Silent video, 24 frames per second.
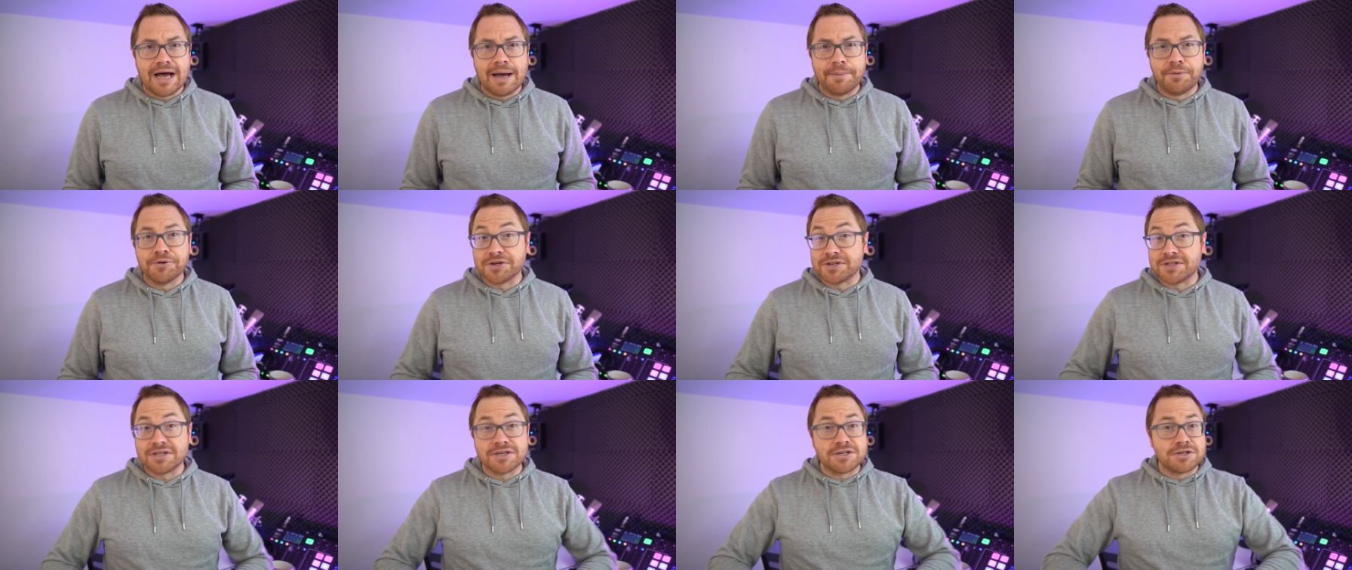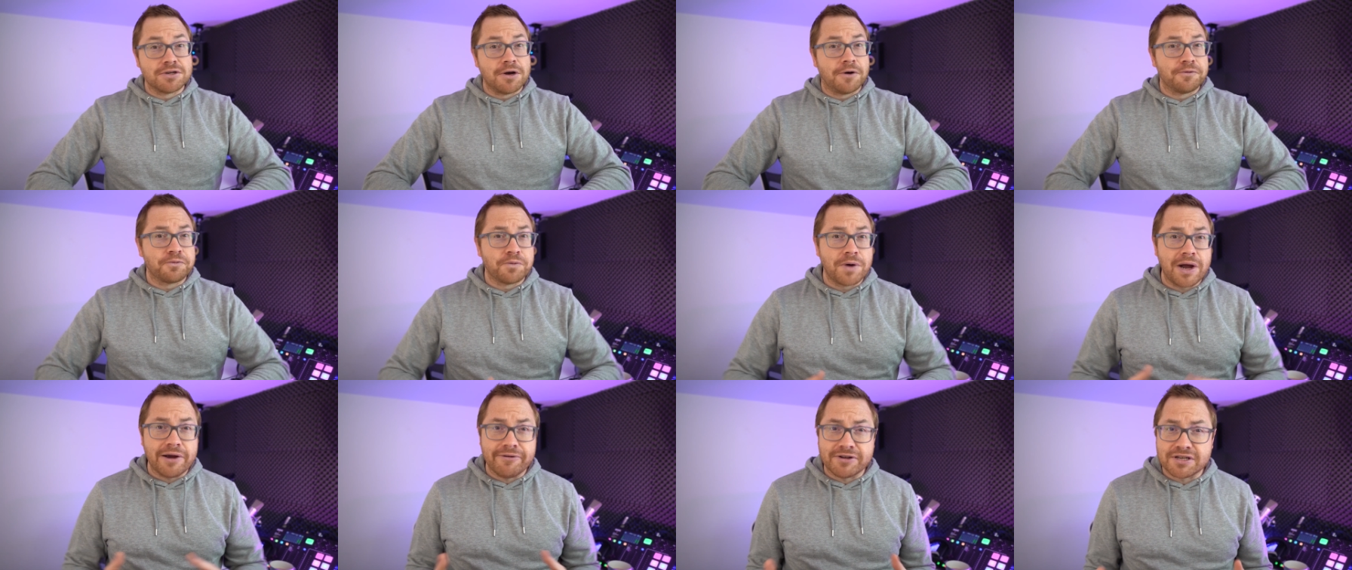up, or just the
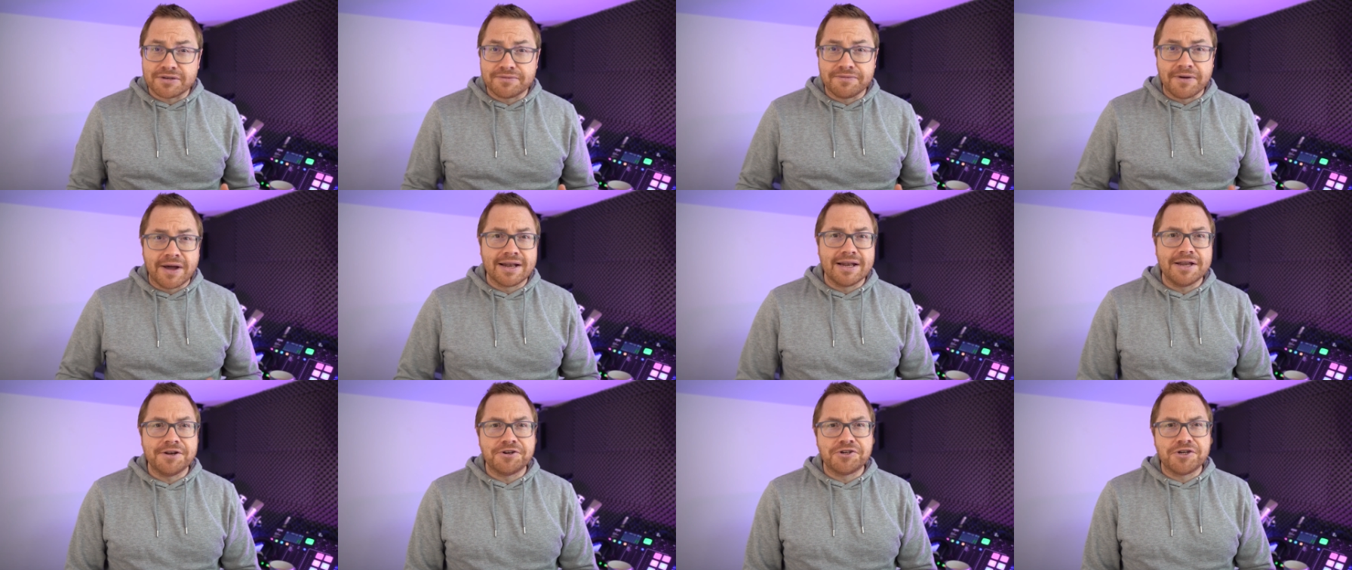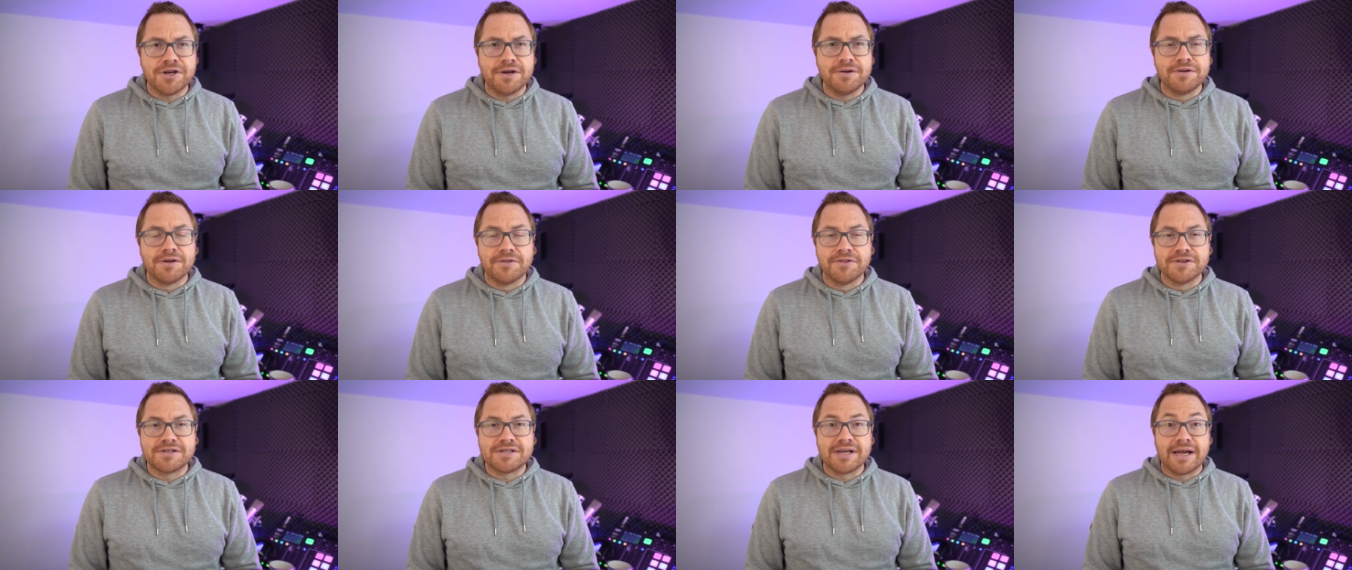software is finely
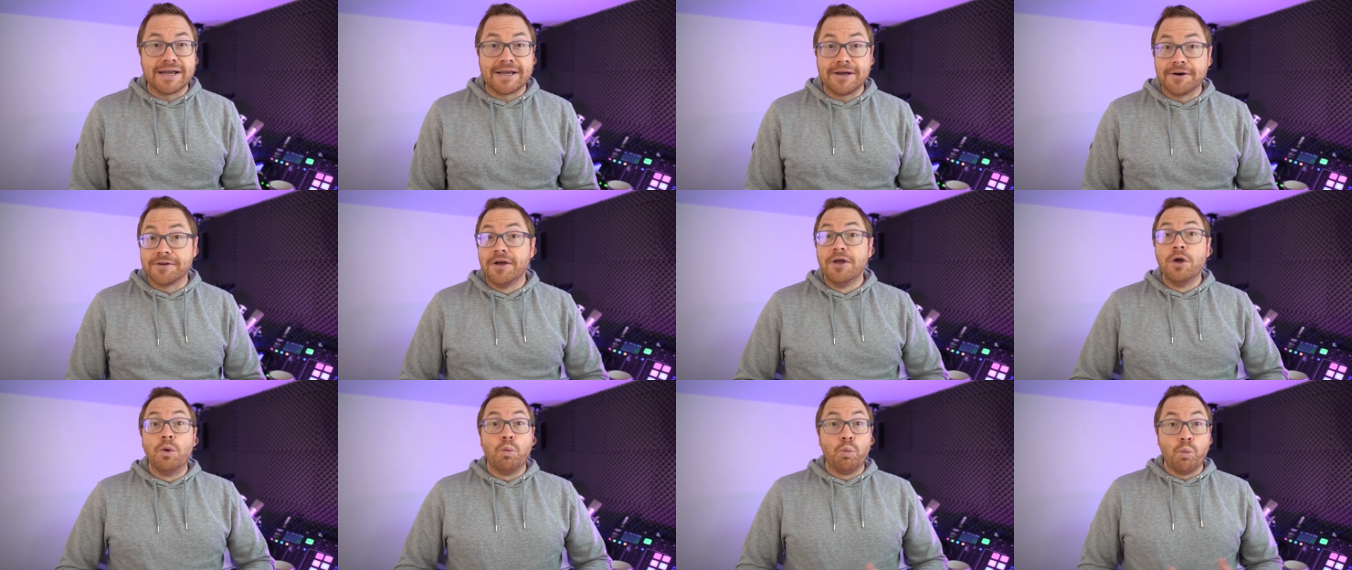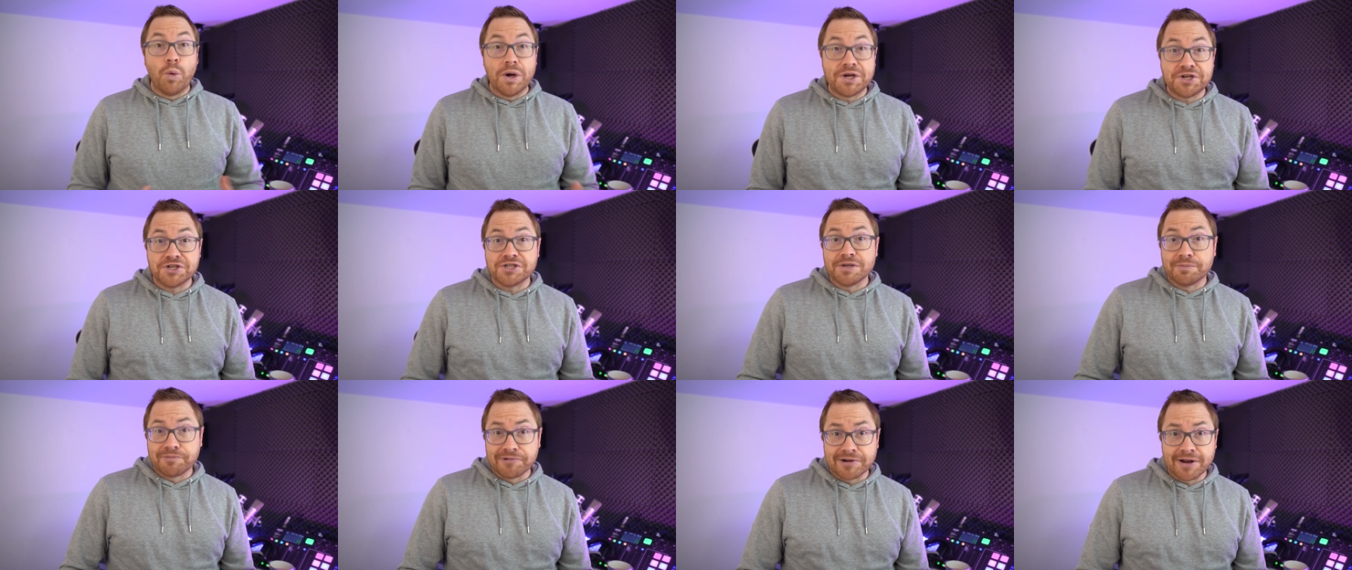tuned on the Taycan,
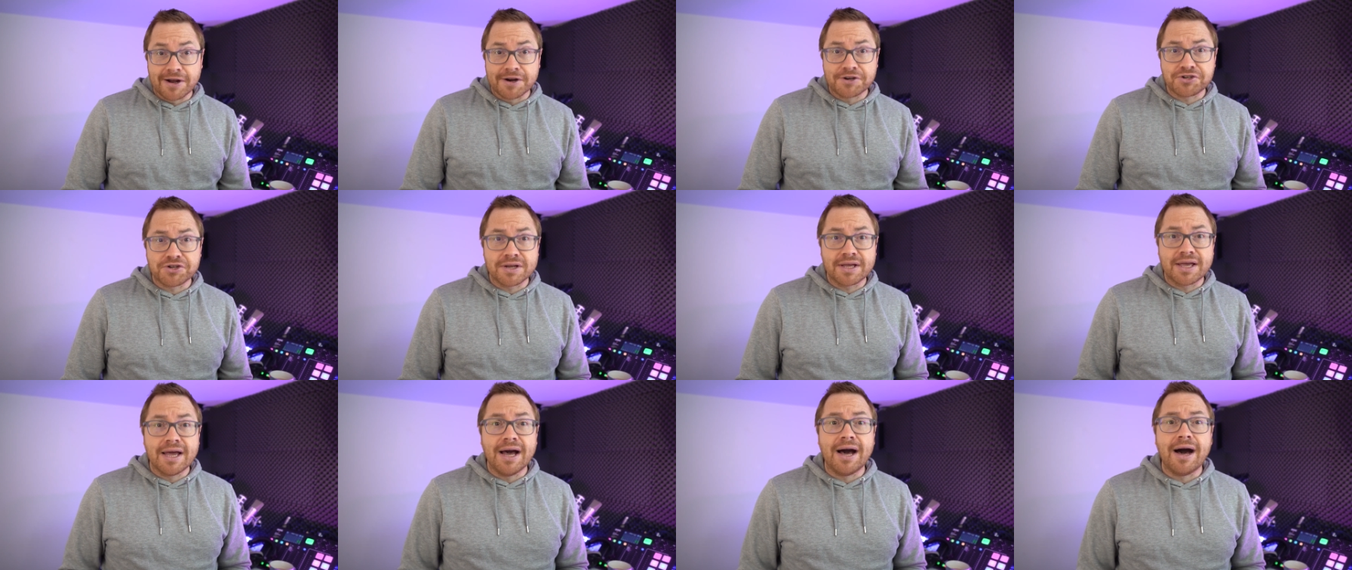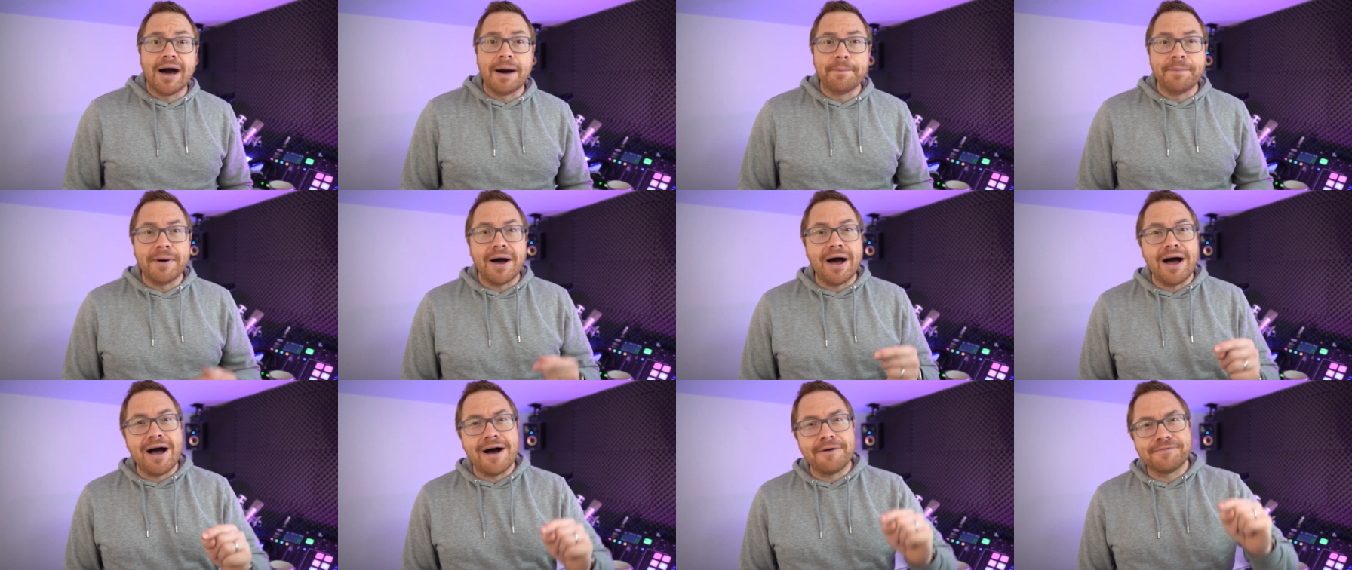which is a production car.
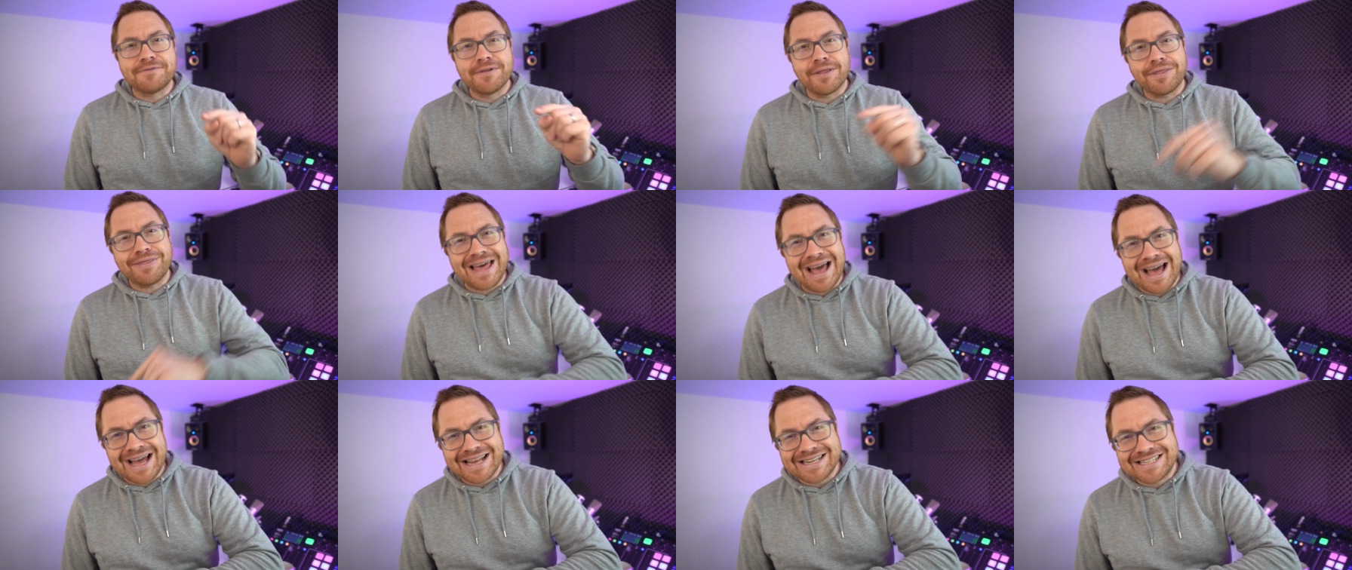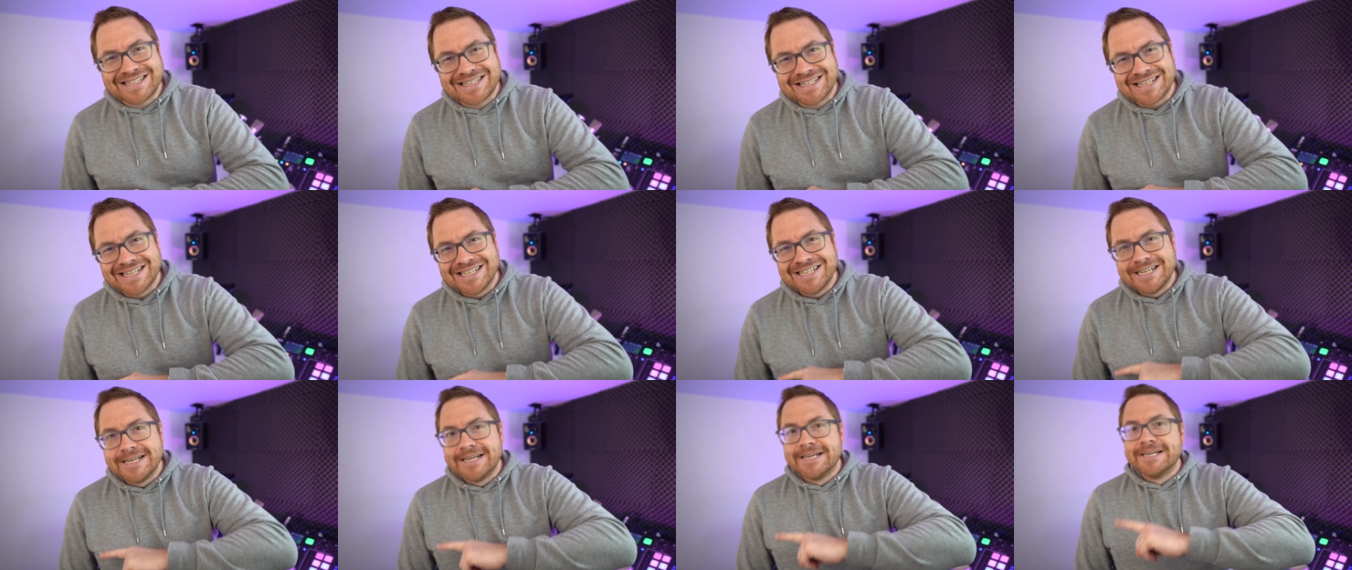But after that,